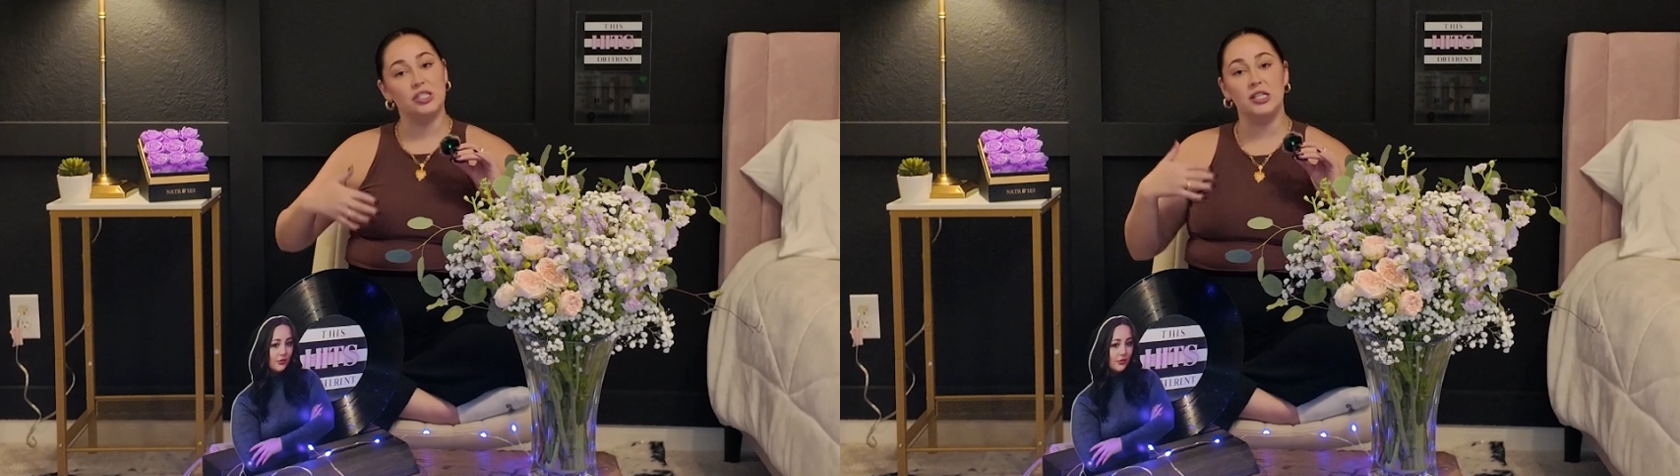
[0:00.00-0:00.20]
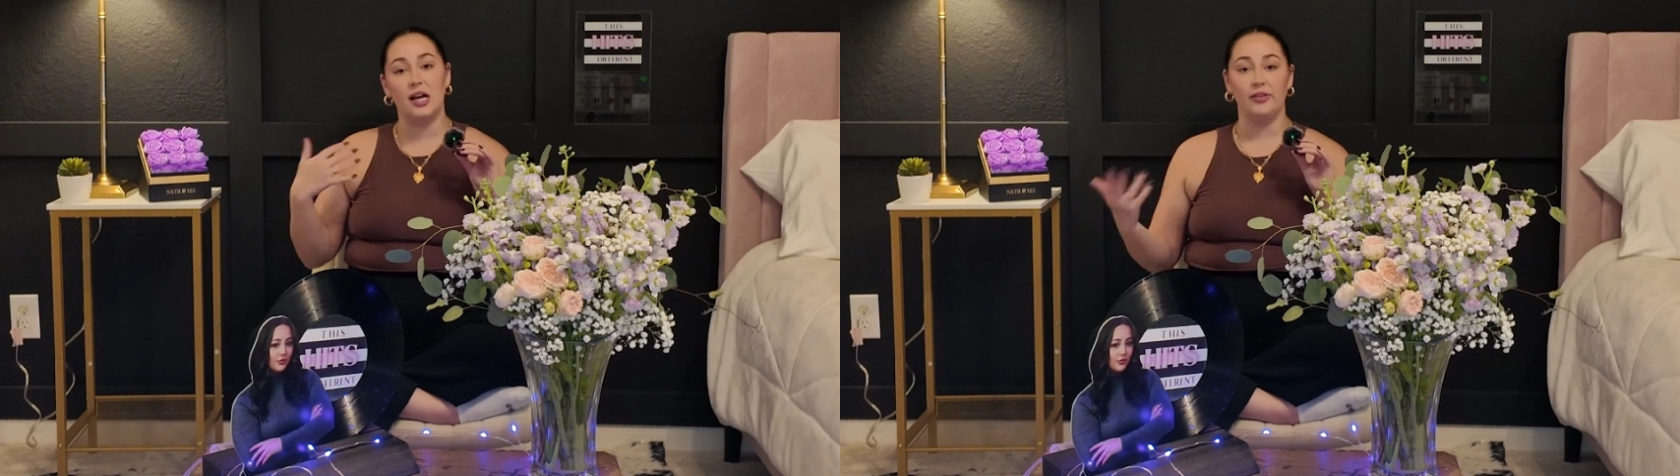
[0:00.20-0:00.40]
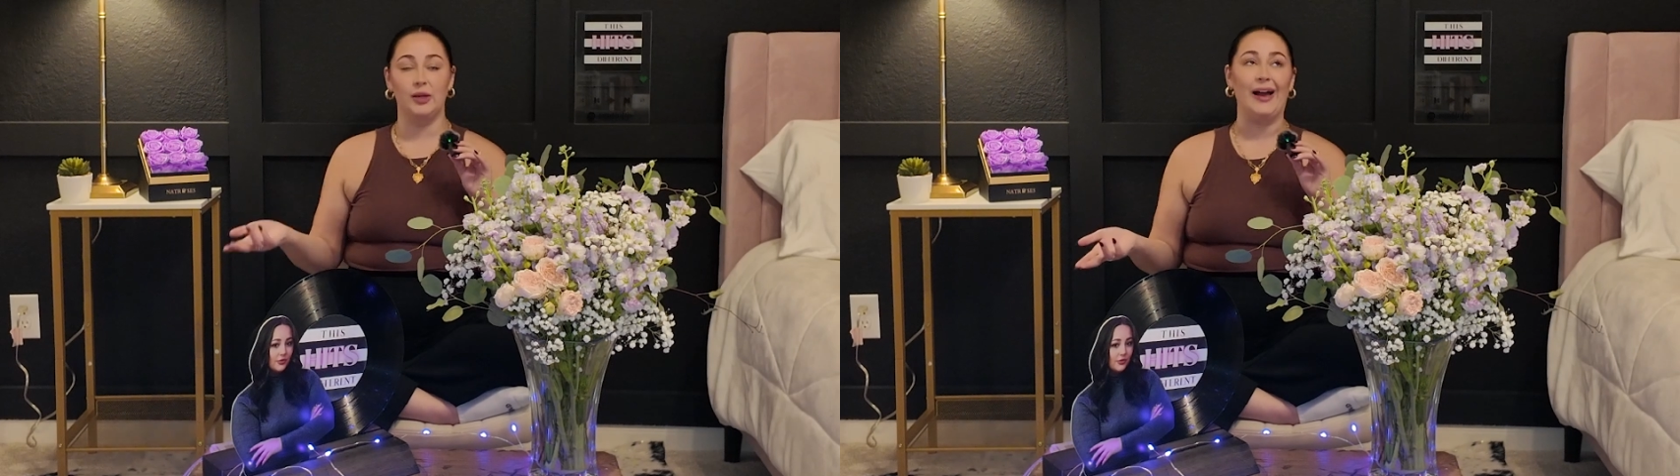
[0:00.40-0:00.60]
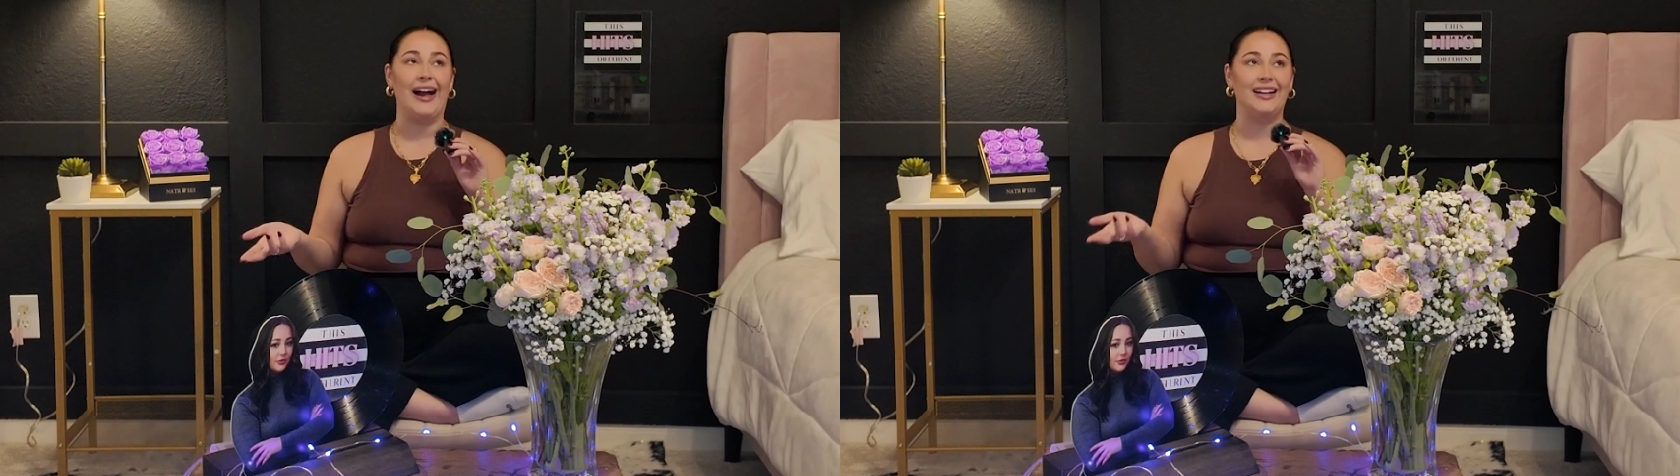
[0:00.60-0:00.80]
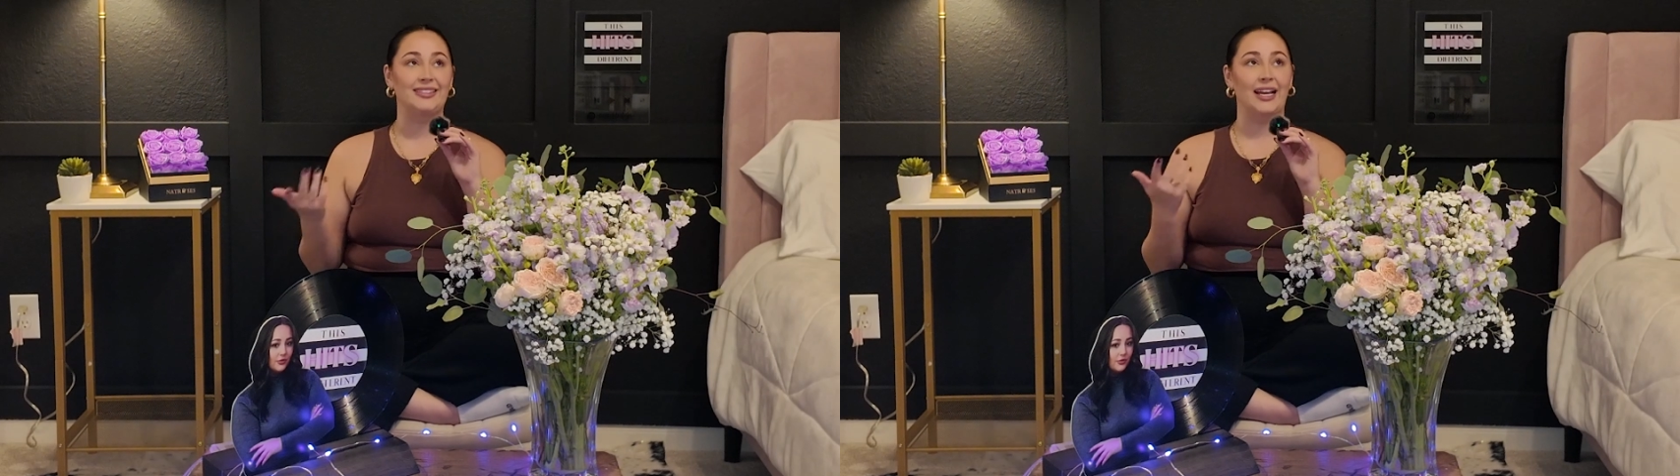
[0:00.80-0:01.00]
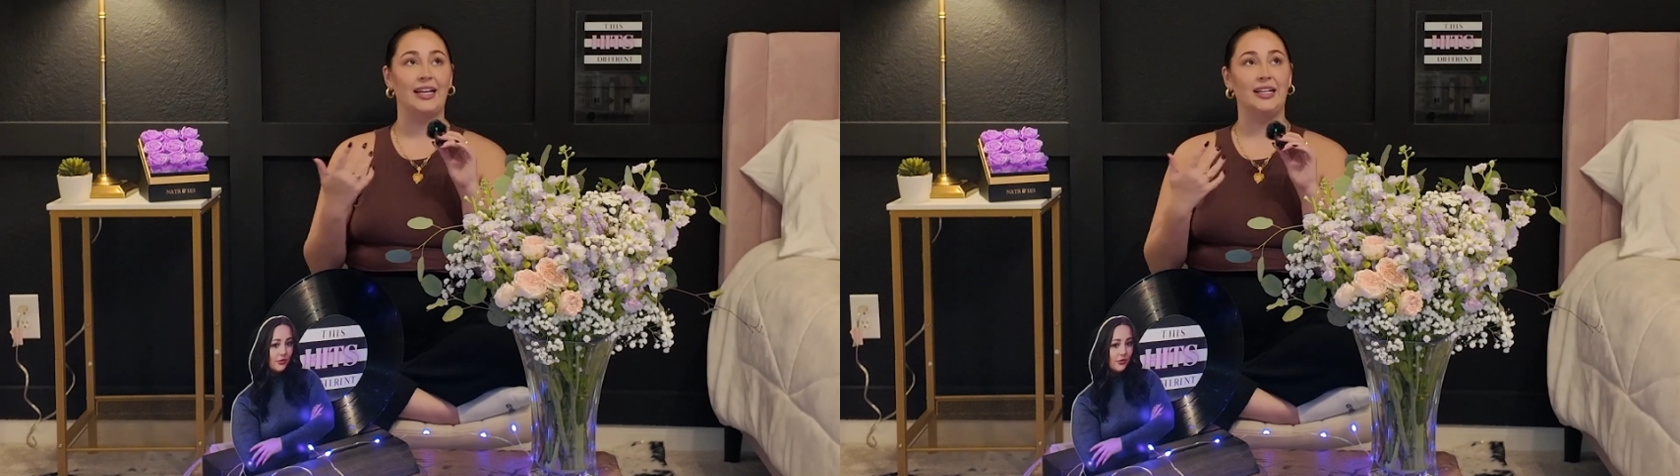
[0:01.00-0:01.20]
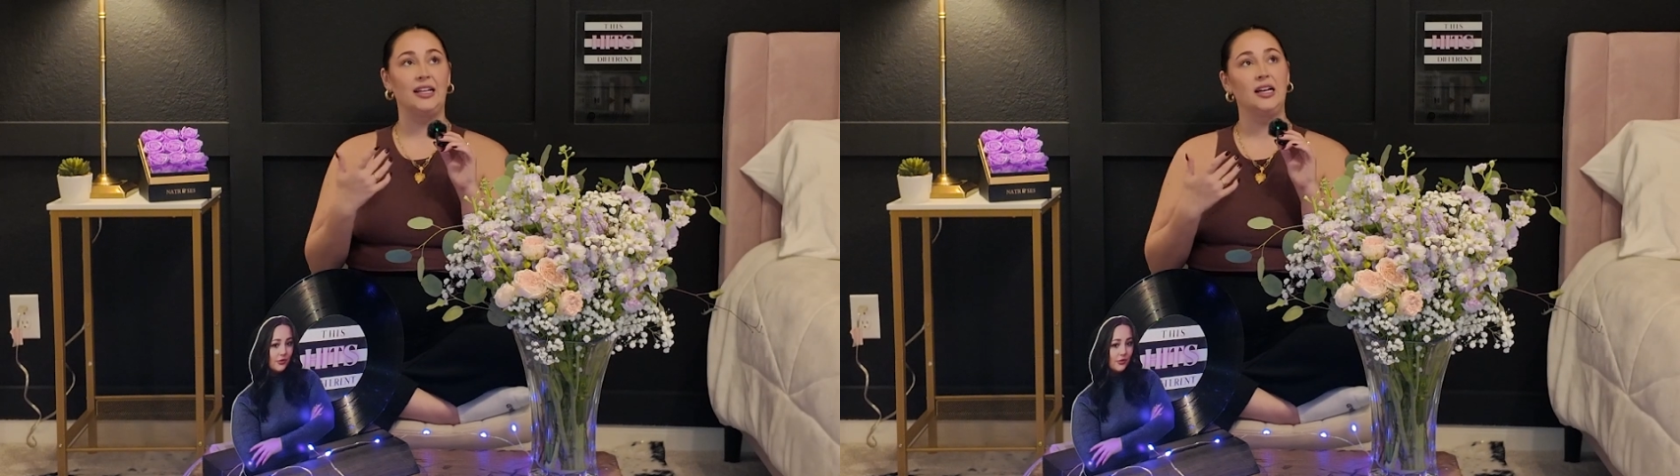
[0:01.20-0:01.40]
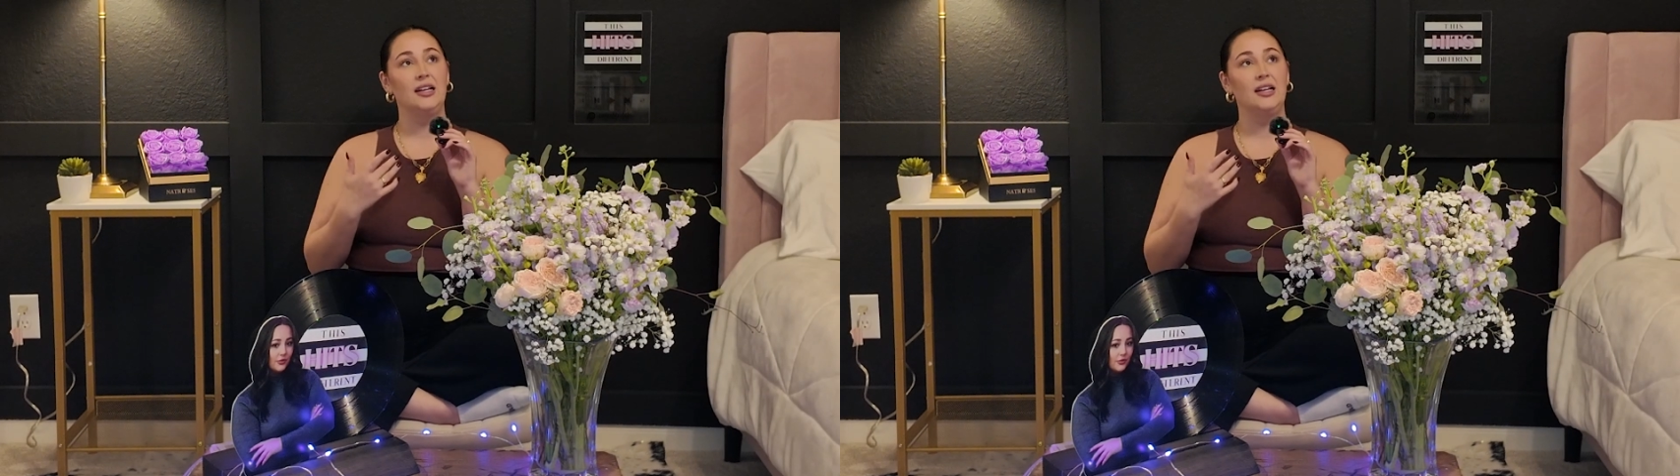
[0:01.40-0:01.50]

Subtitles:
and heavily backed. And